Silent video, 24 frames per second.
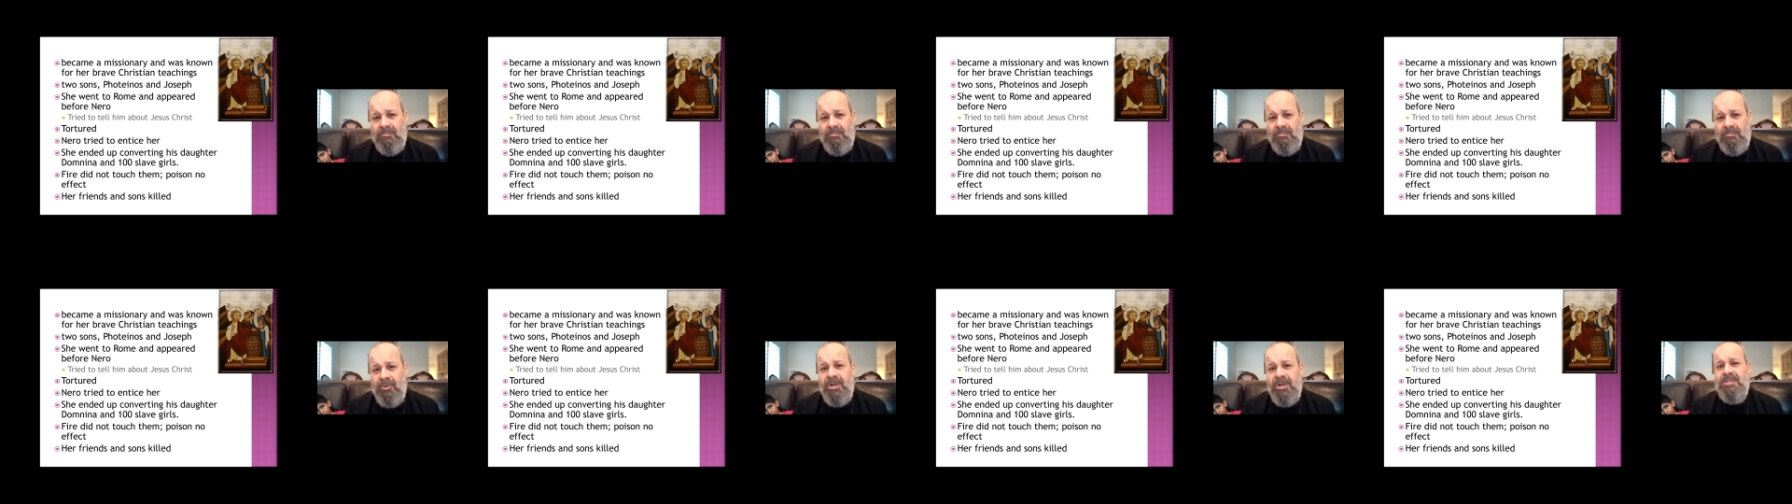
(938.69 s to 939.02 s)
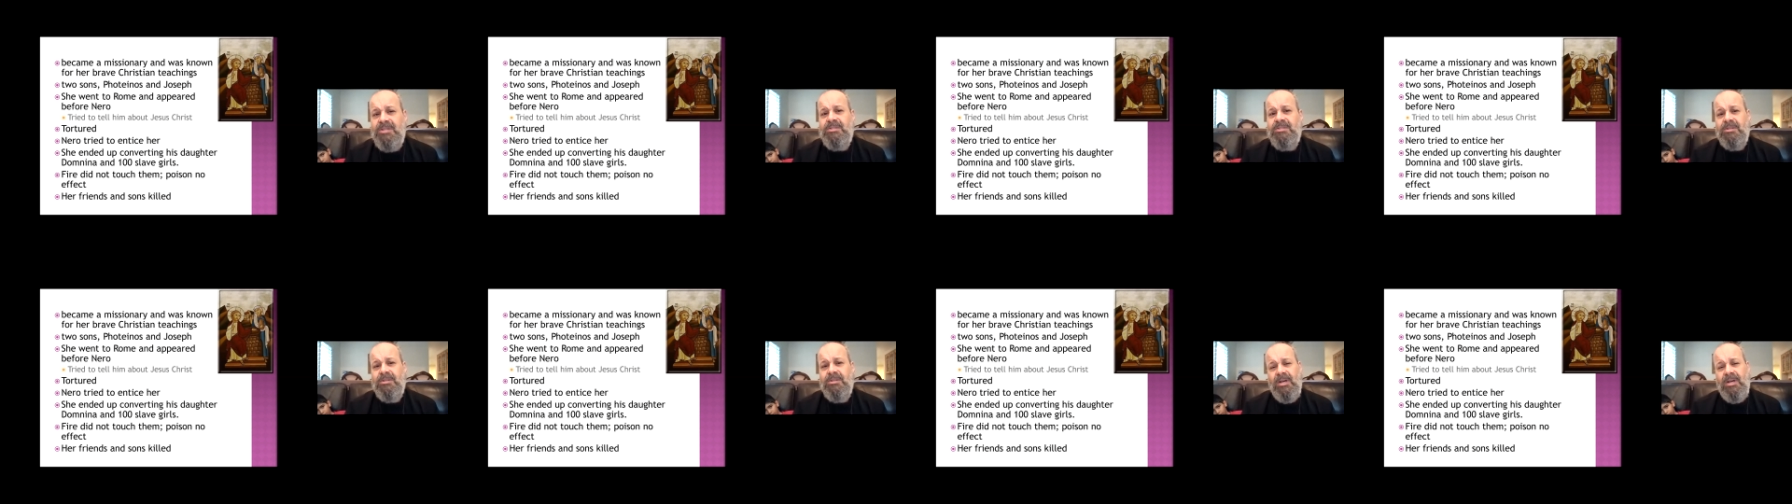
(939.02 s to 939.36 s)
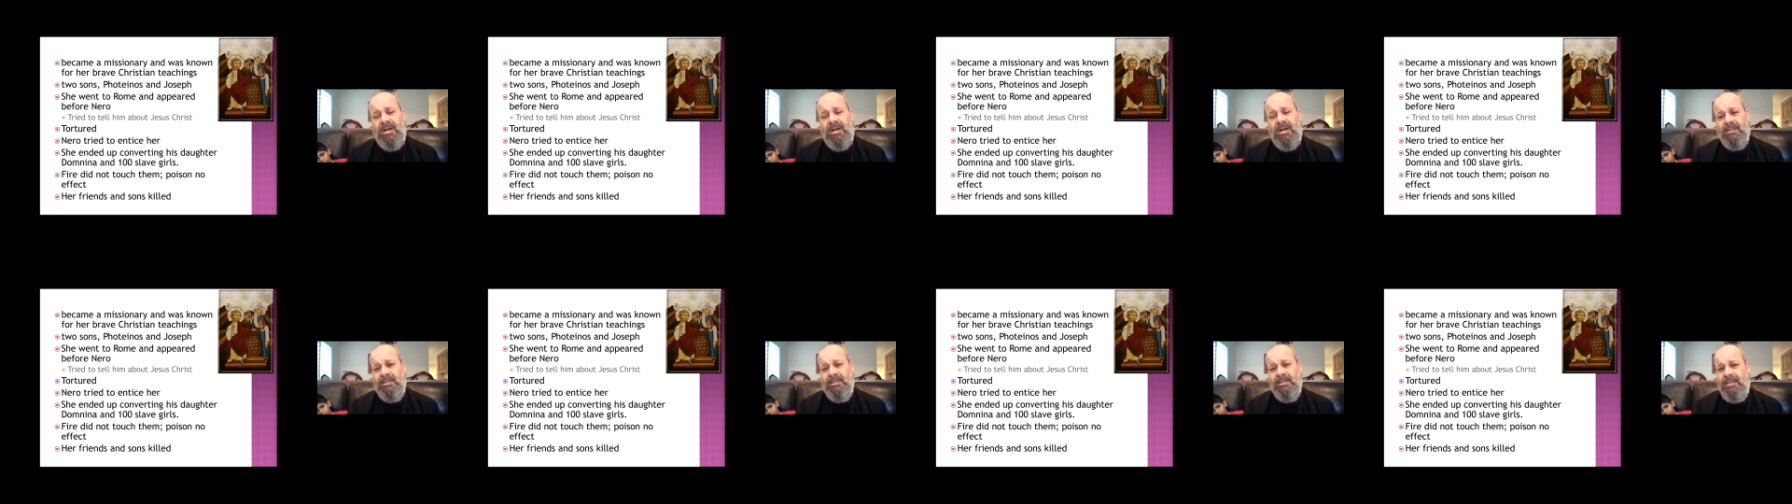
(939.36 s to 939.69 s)
prays to
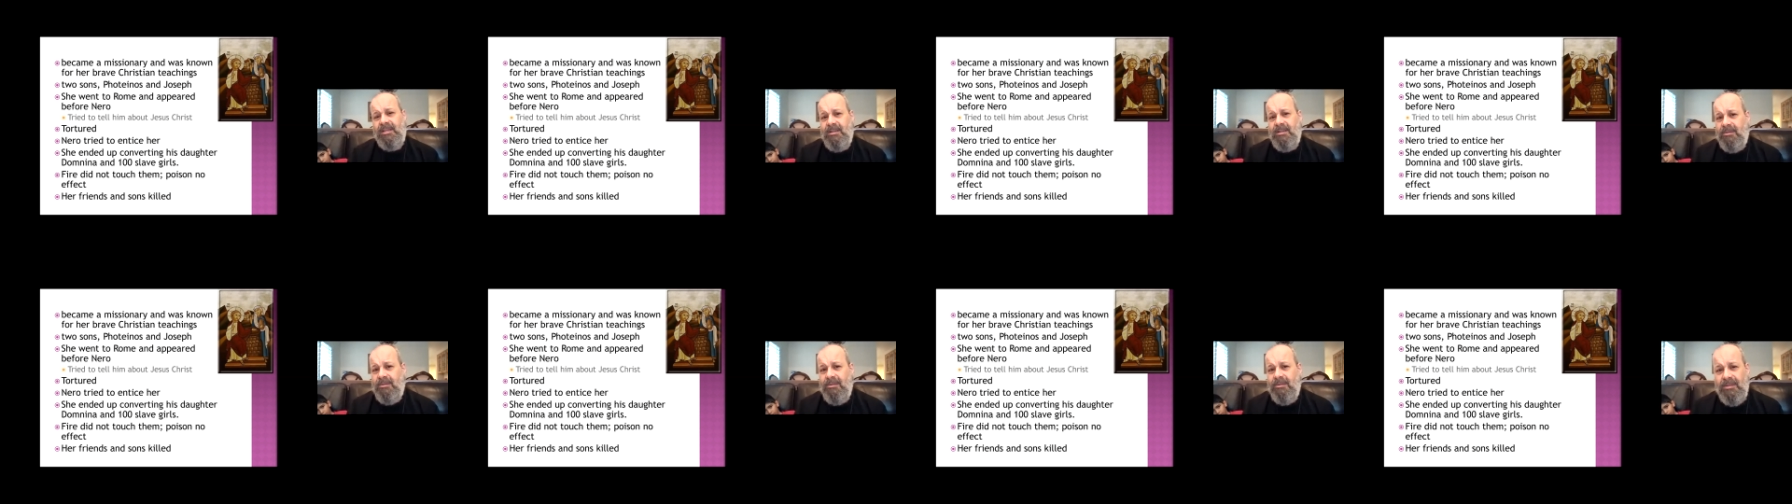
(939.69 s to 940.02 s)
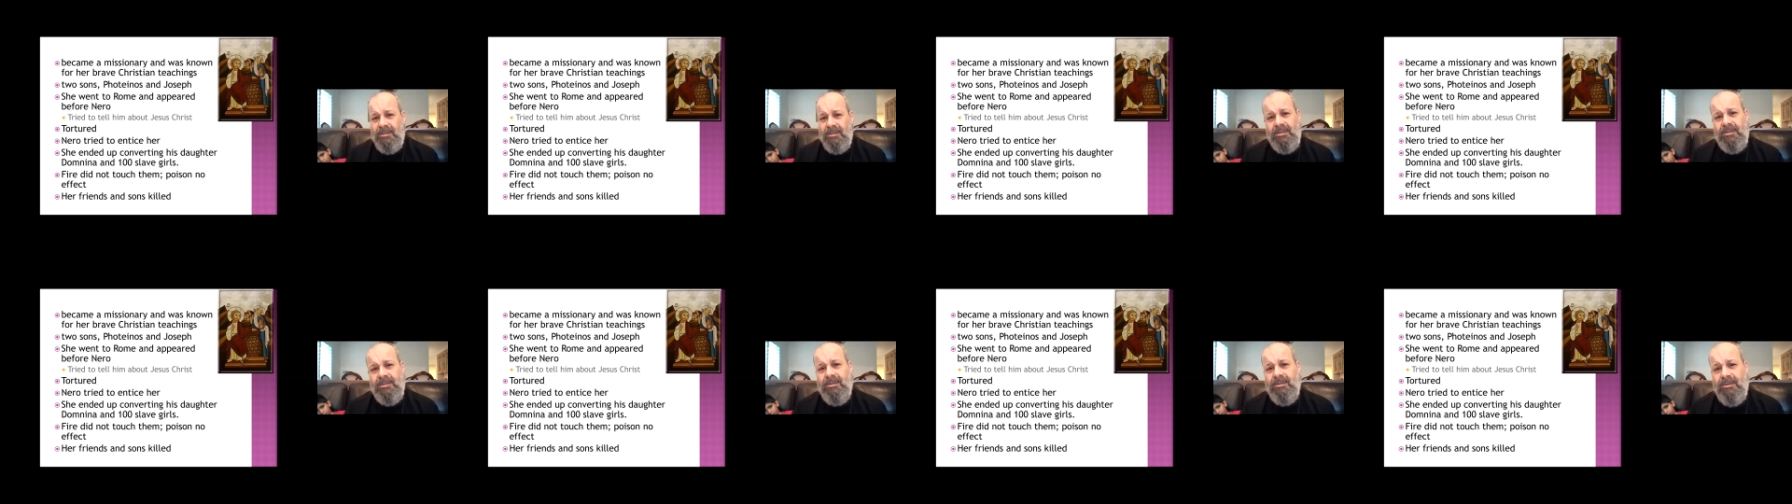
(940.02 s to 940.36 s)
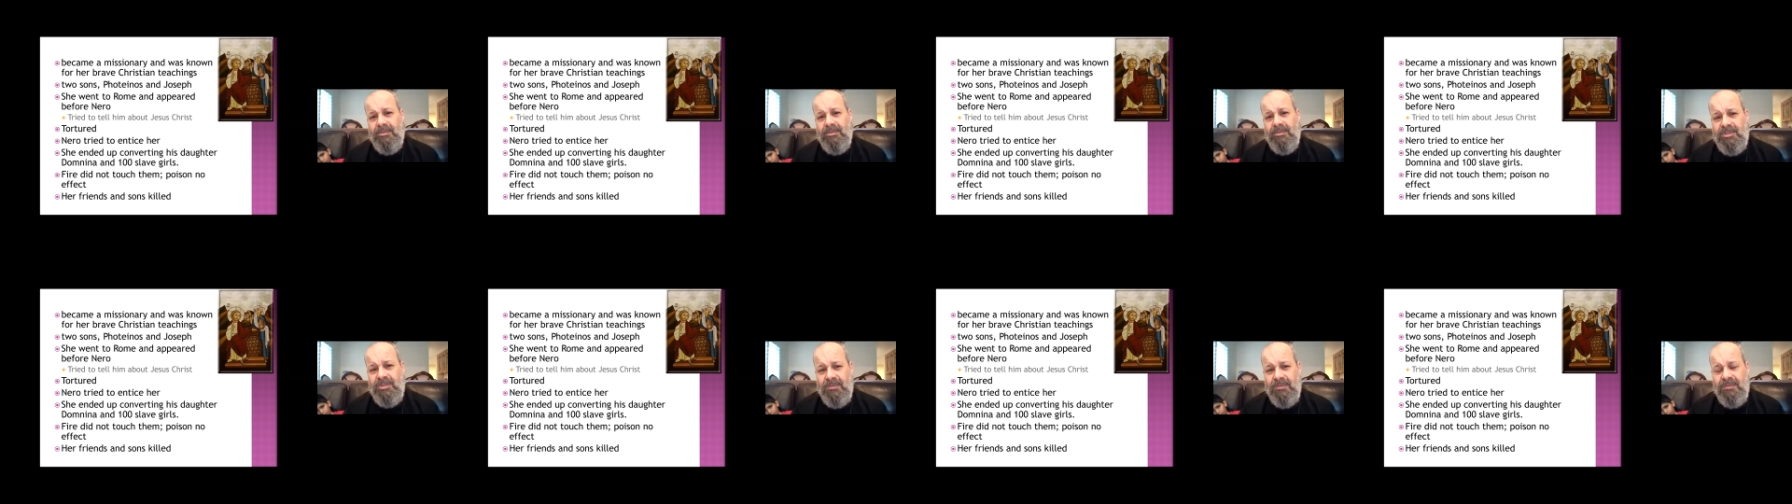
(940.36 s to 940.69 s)
God that you
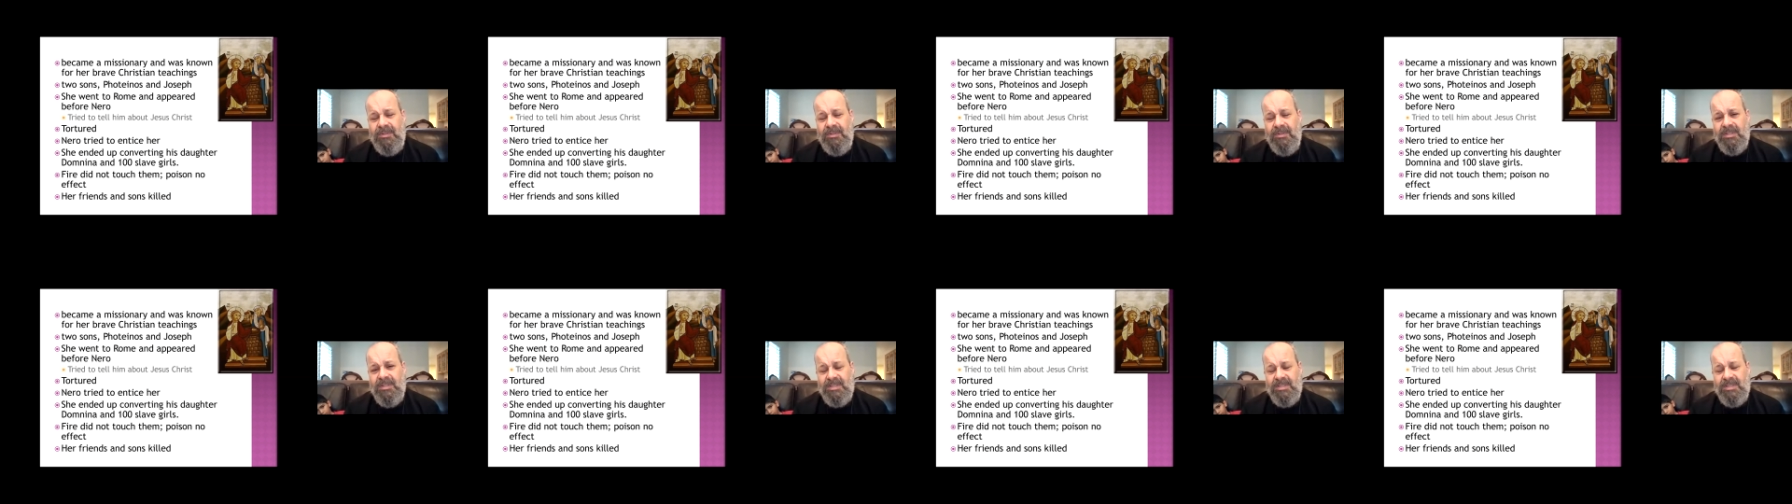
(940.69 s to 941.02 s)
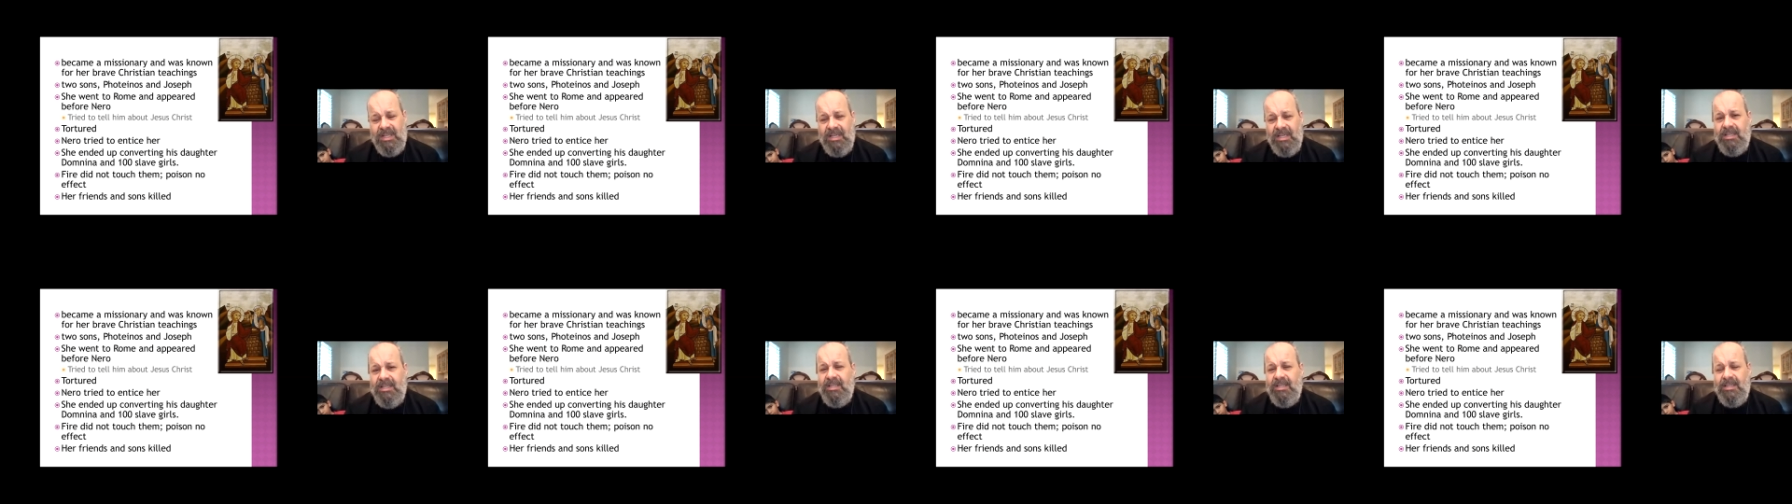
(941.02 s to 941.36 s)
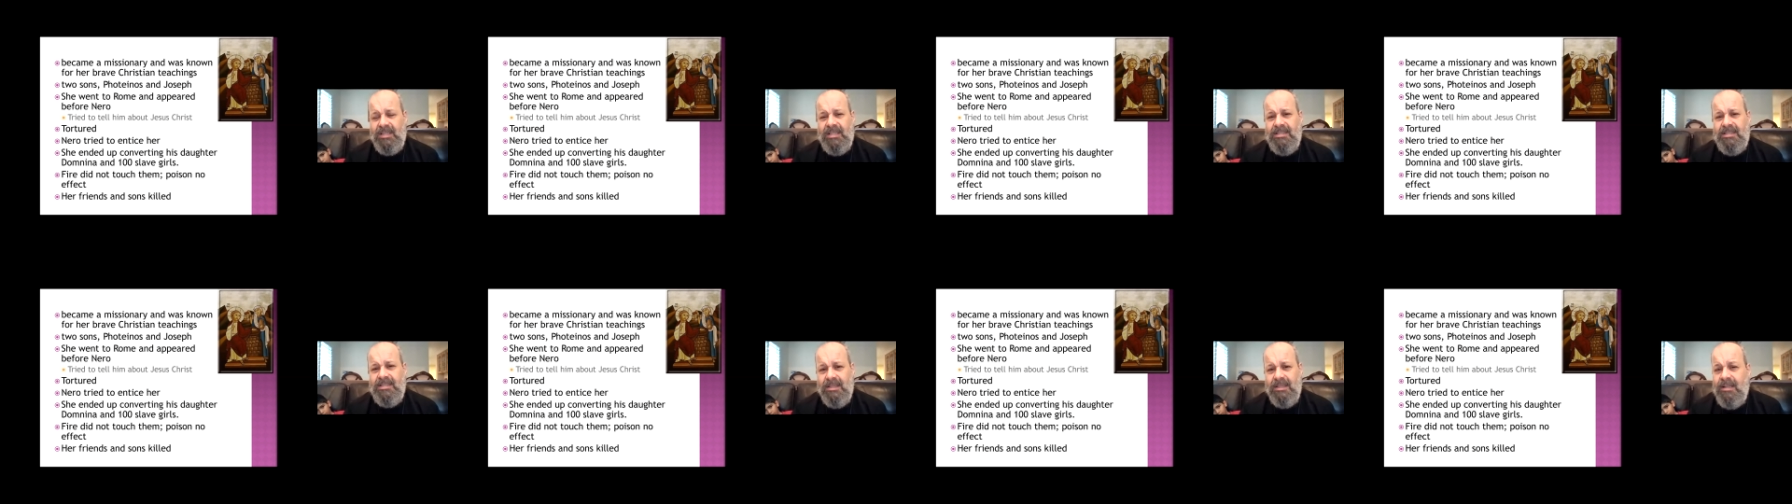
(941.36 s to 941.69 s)
know she feels like
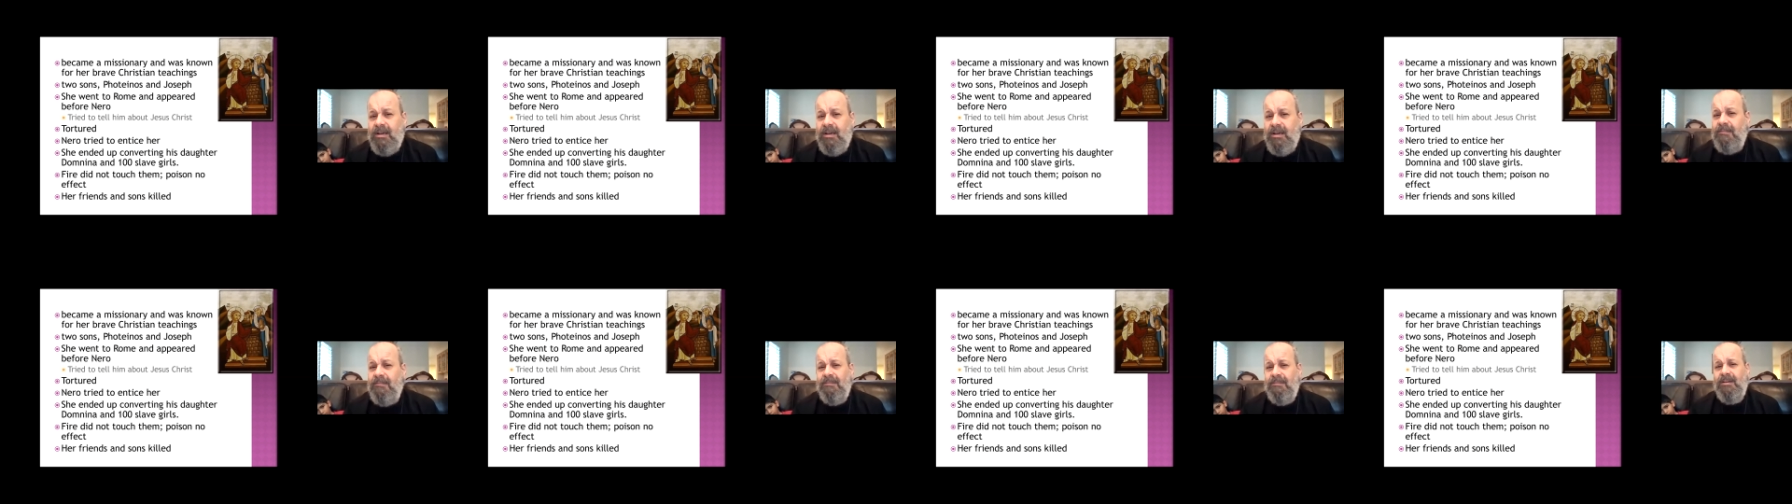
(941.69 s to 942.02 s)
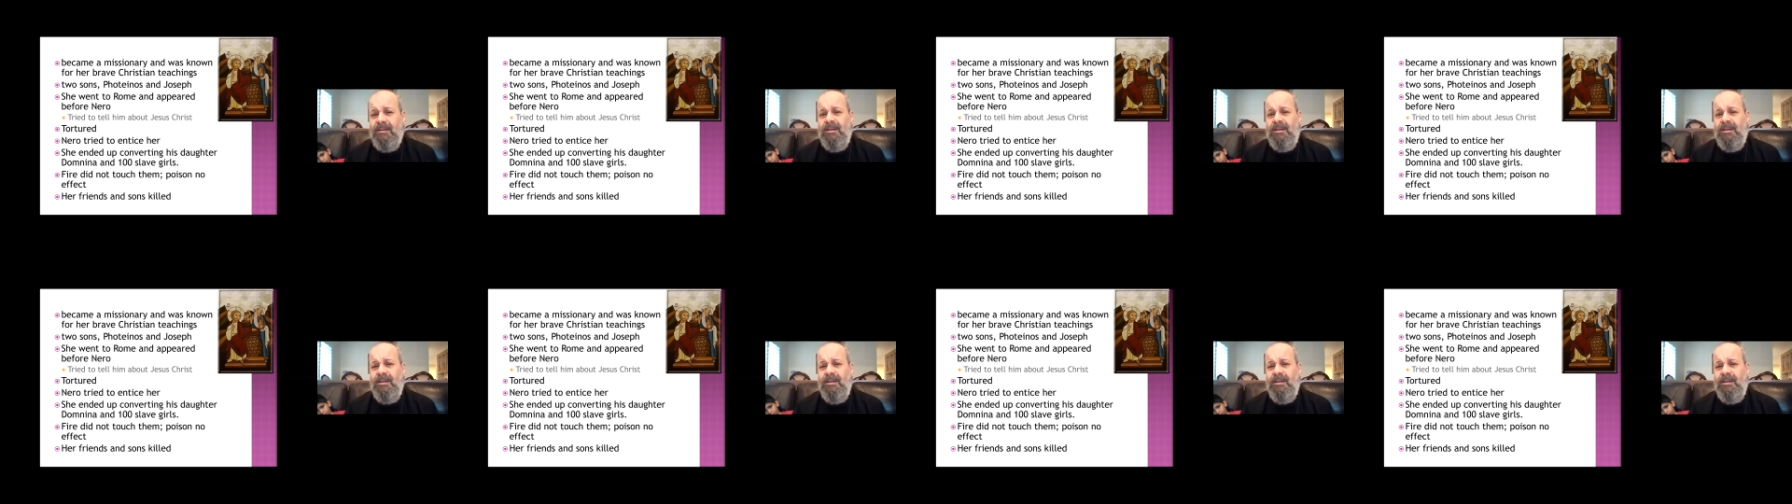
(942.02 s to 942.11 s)
that's enough.